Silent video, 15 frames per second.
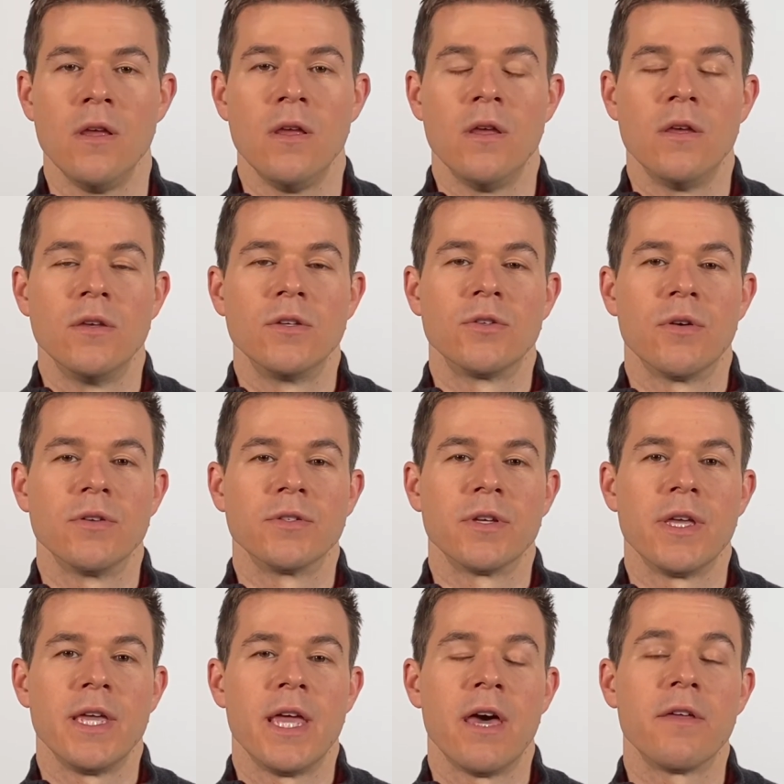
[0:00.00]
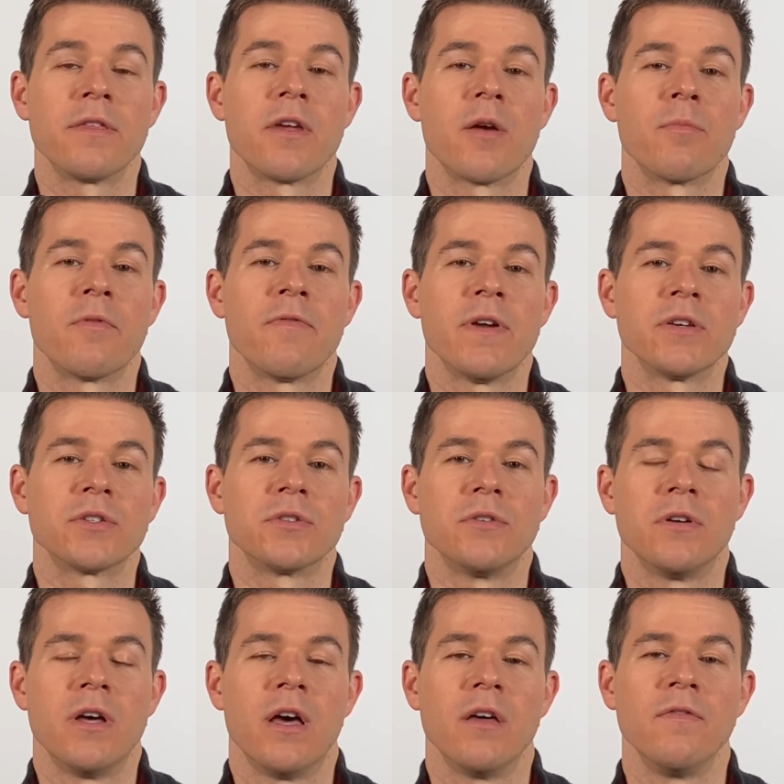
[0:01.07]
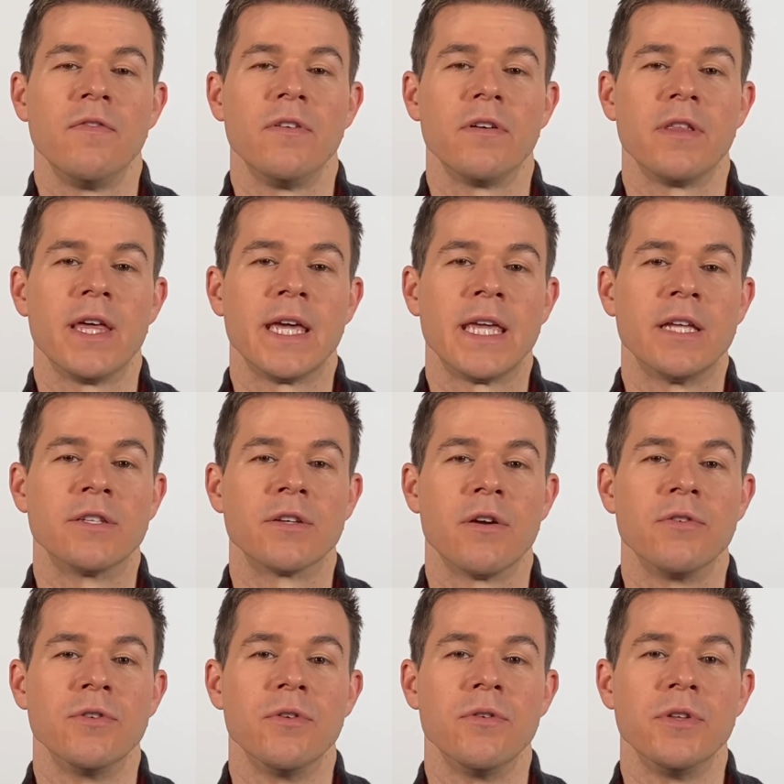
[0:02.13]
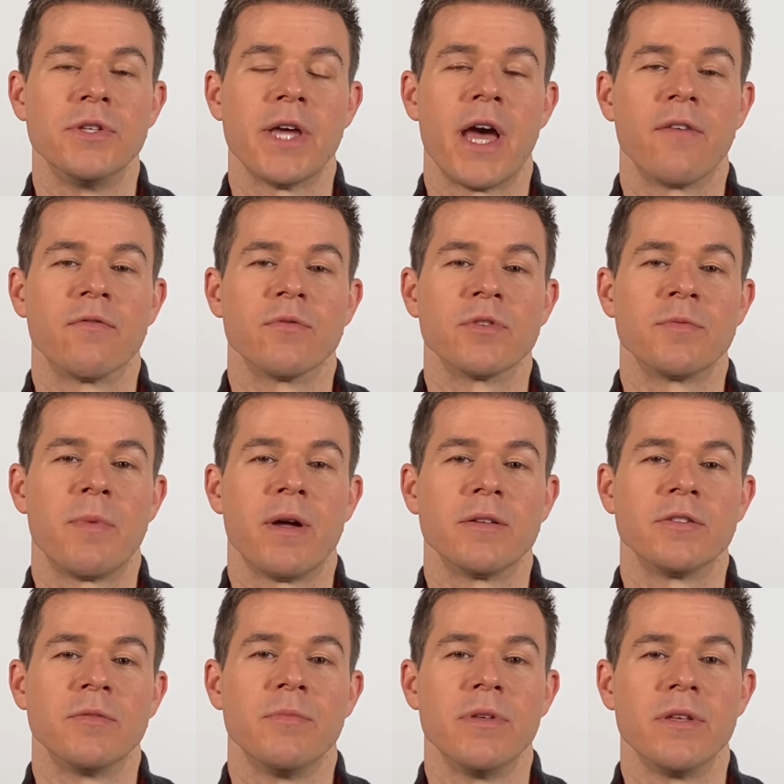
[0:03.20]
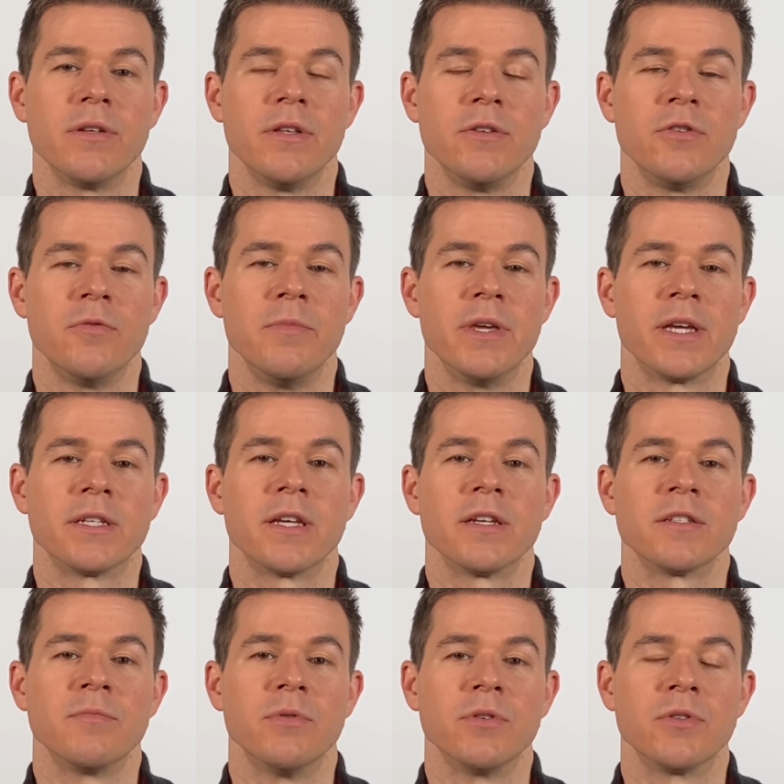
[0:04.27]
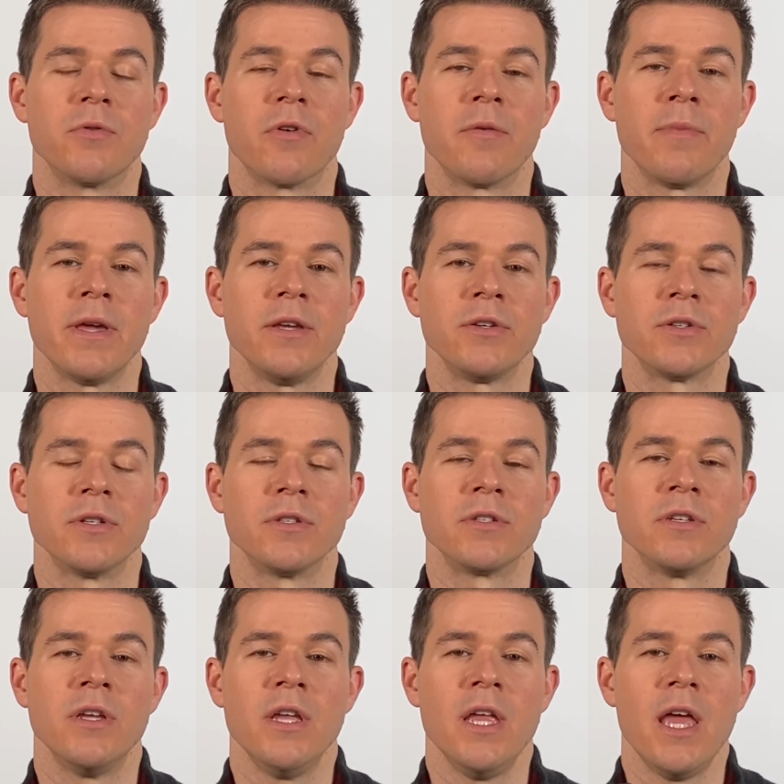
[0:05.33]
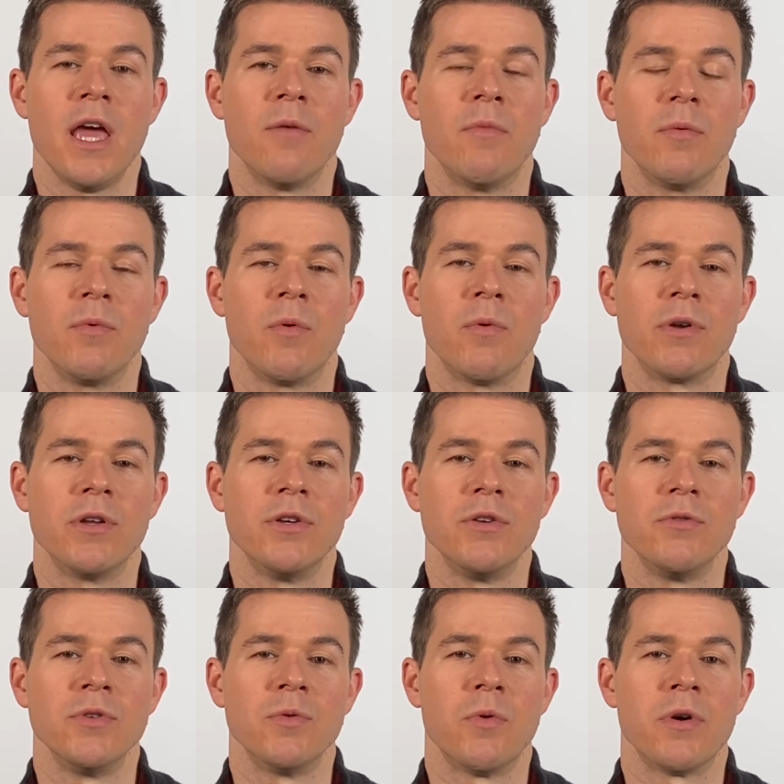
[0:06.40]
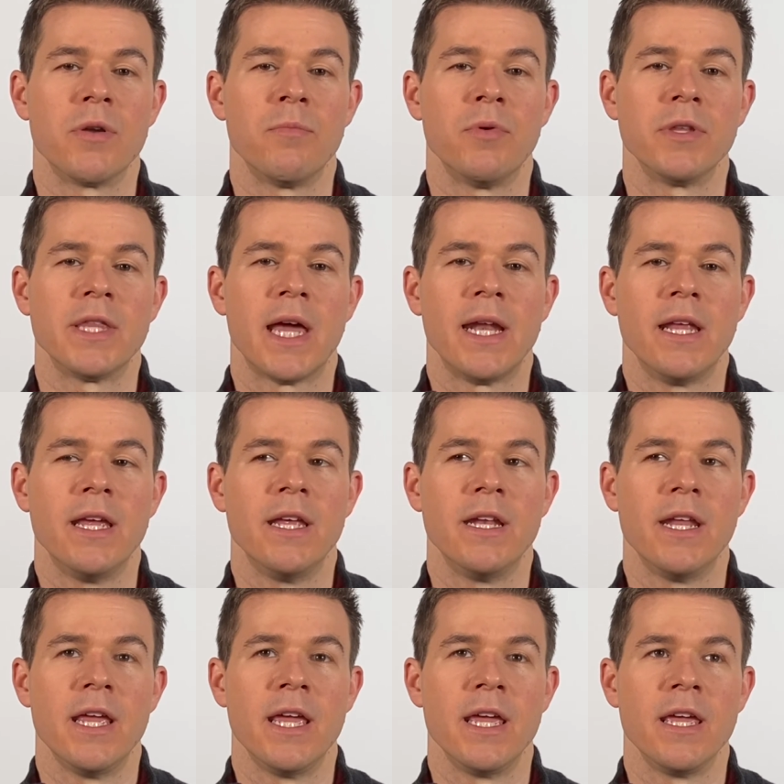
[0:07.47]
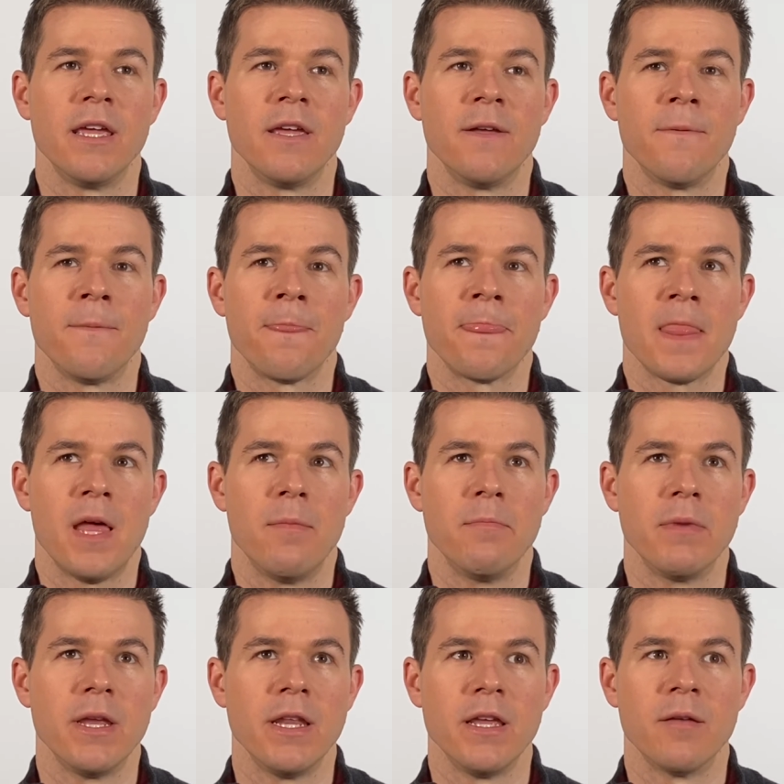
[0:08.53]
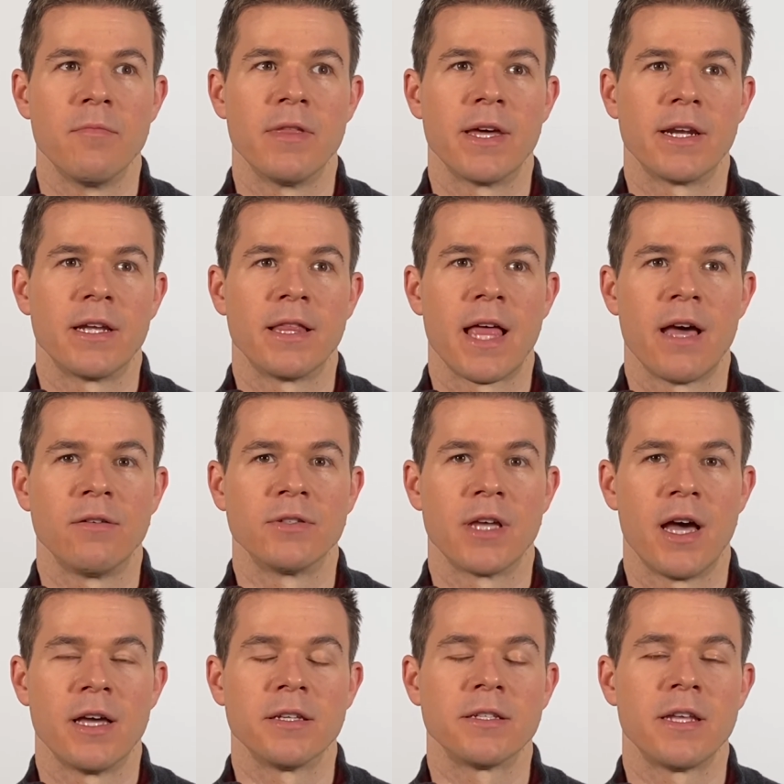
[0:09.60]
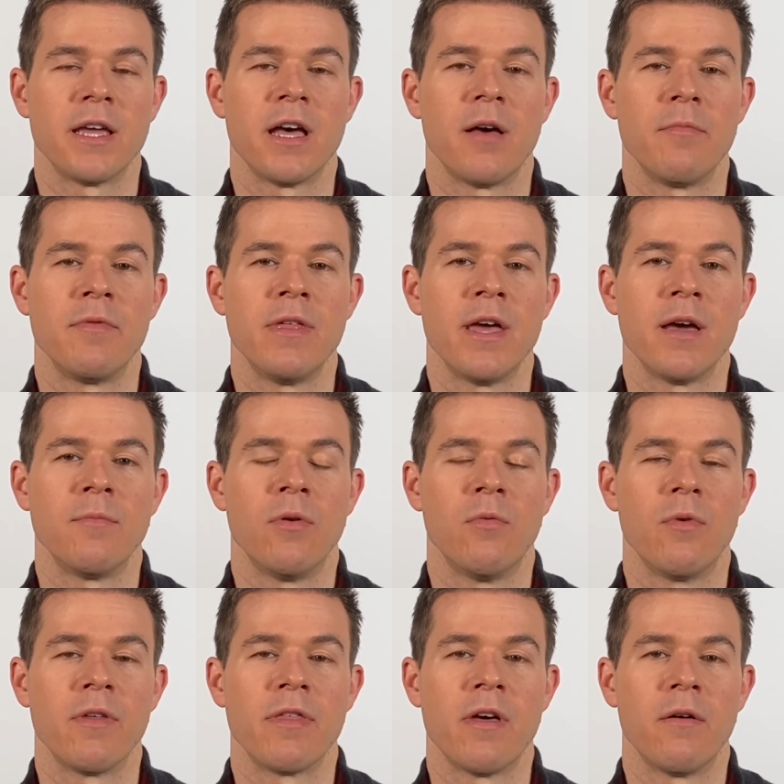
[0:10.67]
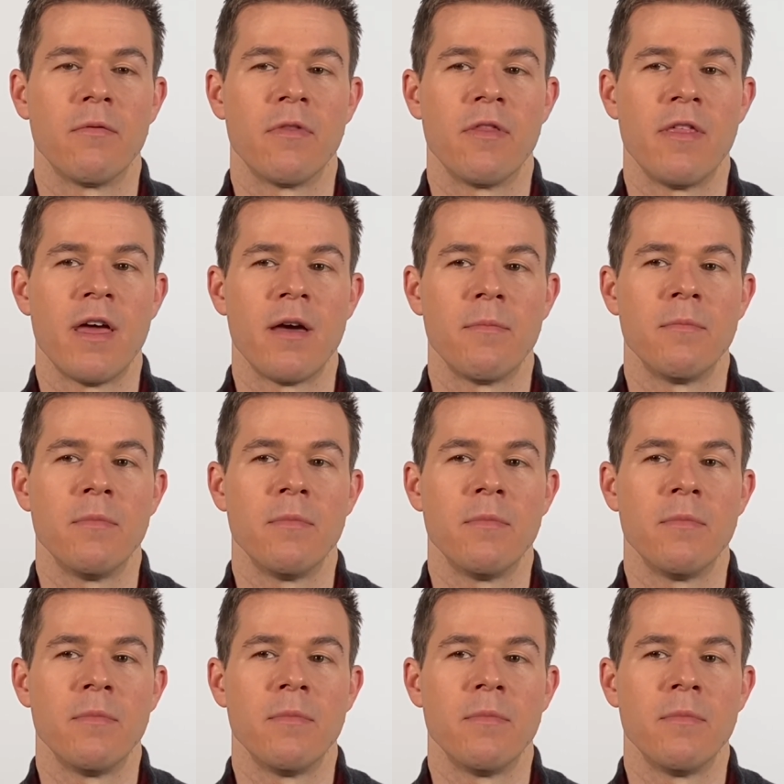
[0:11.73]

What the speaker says: So as a healthcare professional, I feel like it's our duty to have a responsibility to be accessible to our patients. And what we want to do is we want to put that in a medium that allows us to help them without them